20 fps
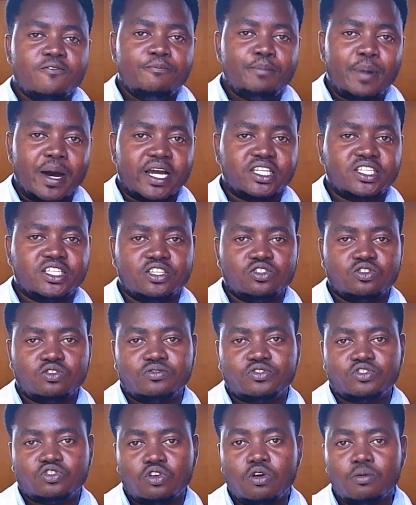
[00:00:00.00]
batches
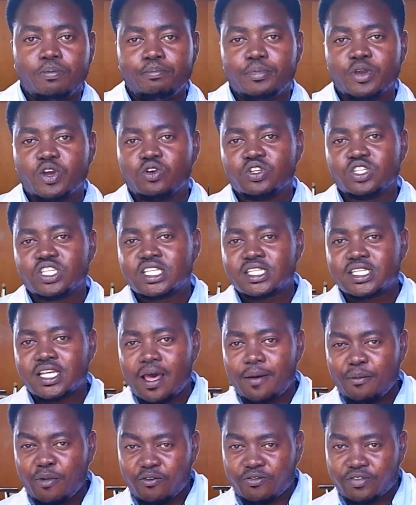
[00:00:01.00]
of soap, because
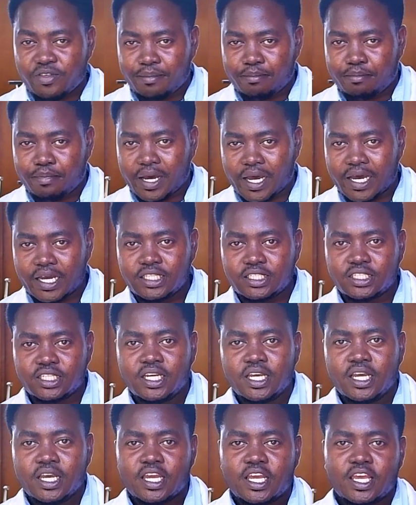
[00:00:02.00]
some of the batch
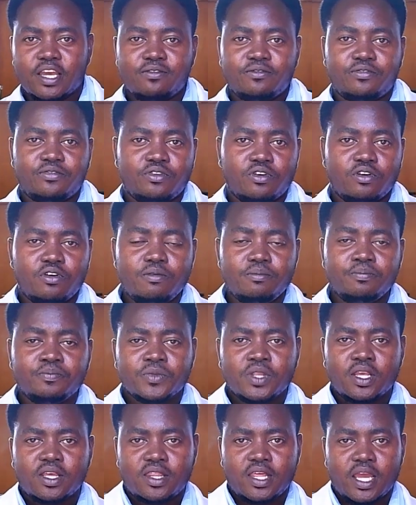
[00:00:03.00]
came from
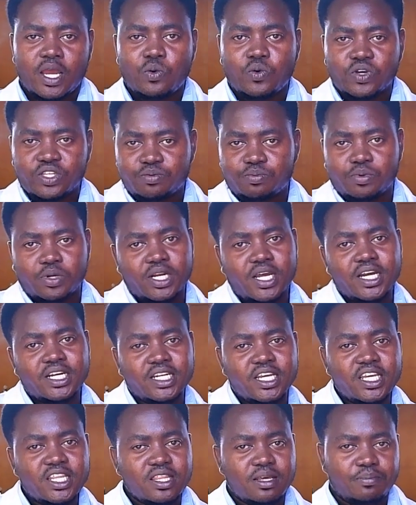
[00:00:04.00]
their waste
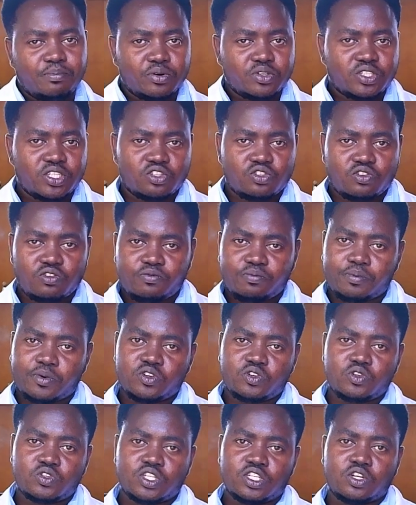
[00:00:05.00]
product in the process of
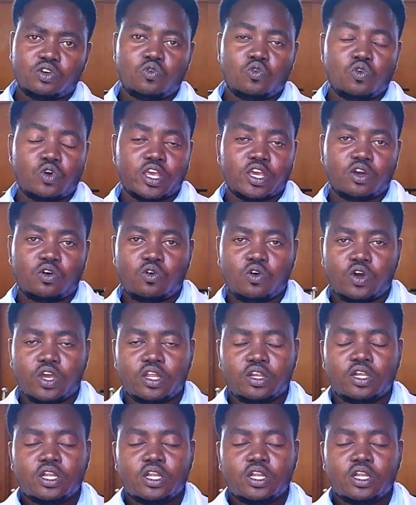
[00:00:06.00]
producing cooking oil.